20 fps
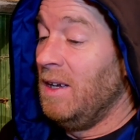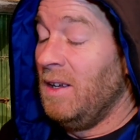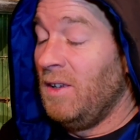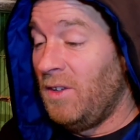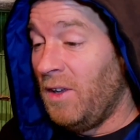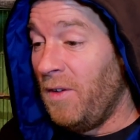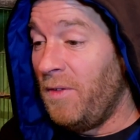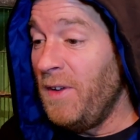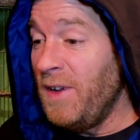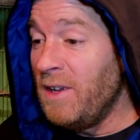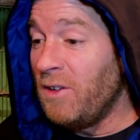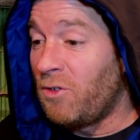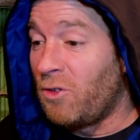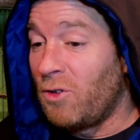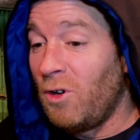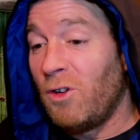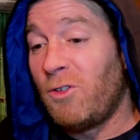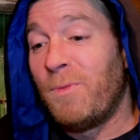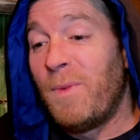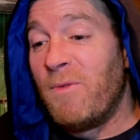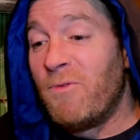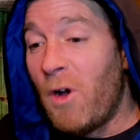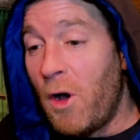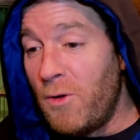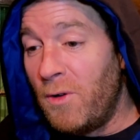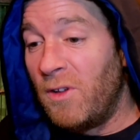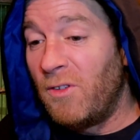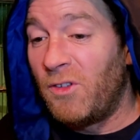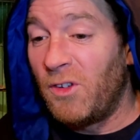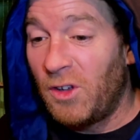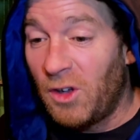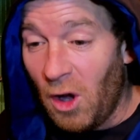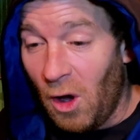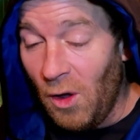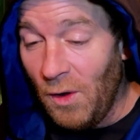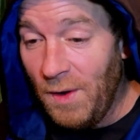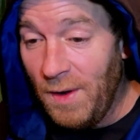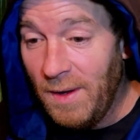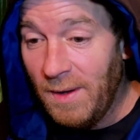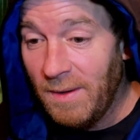So fingers crossed, my rodents are
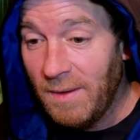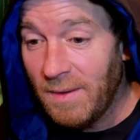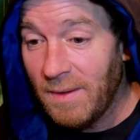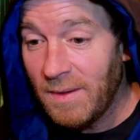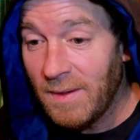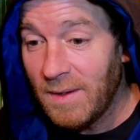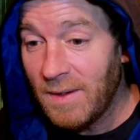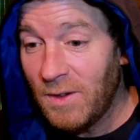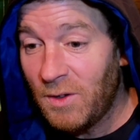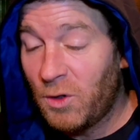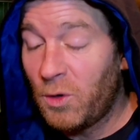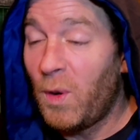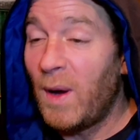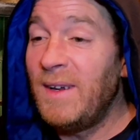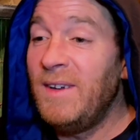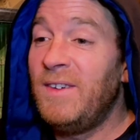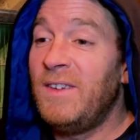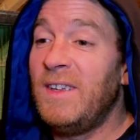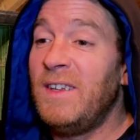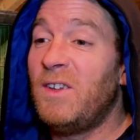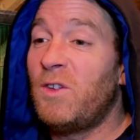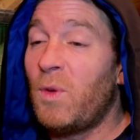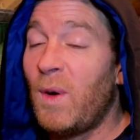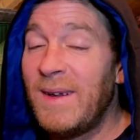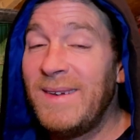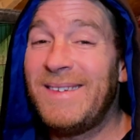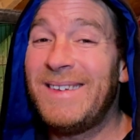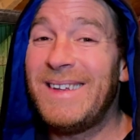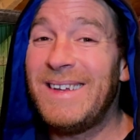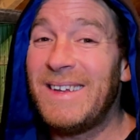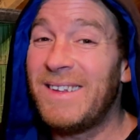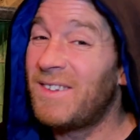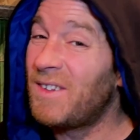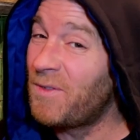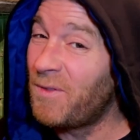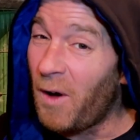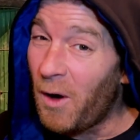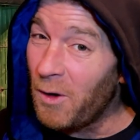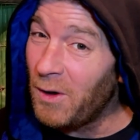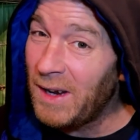gone. 2020 is
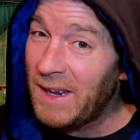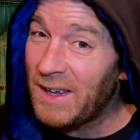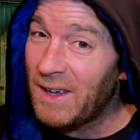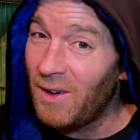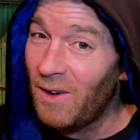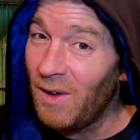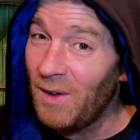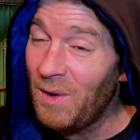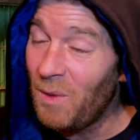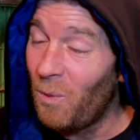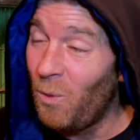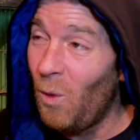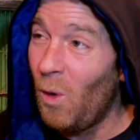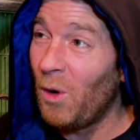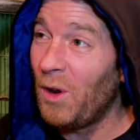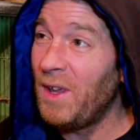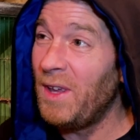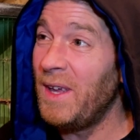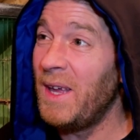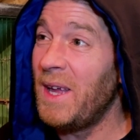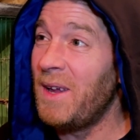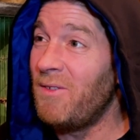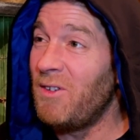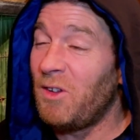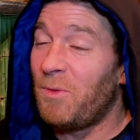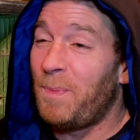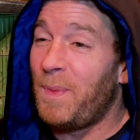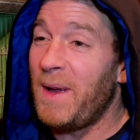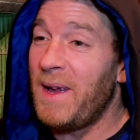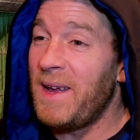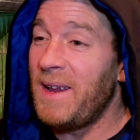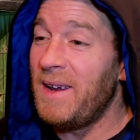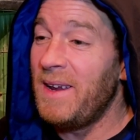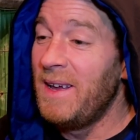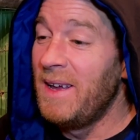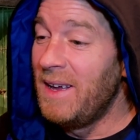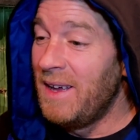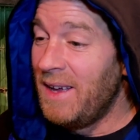finally gone. What a year it's been.